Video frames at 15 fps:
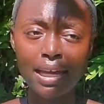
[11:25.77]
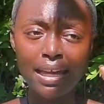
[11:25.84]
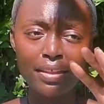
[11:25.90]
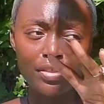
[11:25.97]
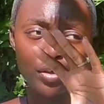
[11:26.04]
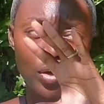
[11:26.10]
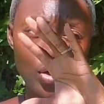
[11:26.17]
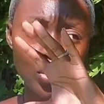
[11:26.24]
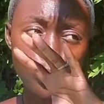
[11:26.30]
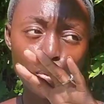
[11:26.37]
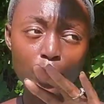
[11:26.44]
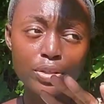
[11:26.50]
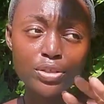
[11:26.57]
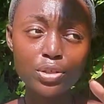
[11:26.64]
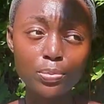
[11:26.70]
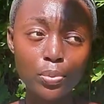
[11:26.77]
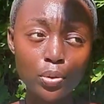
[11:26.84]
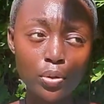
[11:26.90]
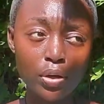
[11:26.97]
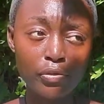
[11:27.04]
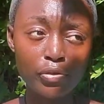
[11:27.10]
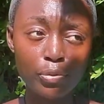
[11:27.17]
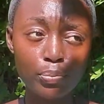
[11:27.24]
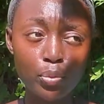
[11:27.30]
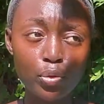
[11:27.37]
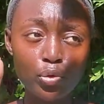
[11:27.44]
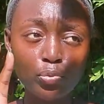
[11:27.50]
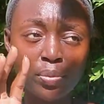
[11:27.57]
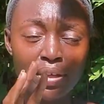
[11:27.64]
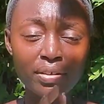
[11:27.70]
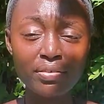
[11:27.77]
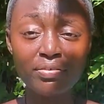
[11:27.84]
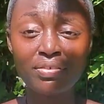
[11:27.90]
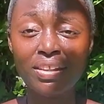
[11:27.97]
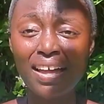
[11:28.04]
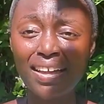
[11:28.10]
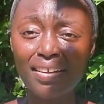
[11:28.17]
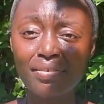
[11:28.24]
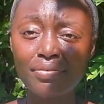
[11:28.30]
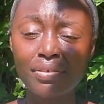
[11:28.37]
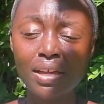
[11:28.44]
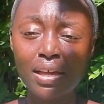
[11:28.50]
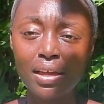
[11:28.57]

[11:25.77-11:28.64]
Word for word: and the whole principle of the movement of life